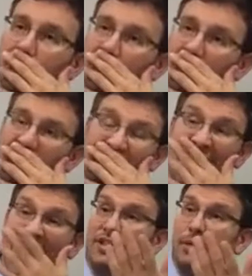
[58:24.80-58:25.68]
it. It
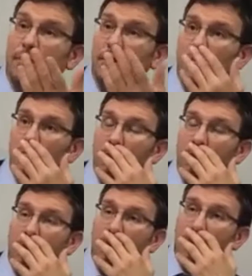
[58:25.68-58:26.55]
has to be.
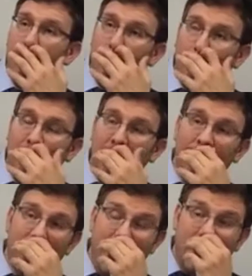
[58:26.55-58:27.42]
In
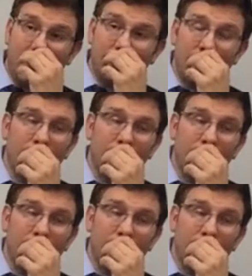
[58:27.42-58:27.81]
fact,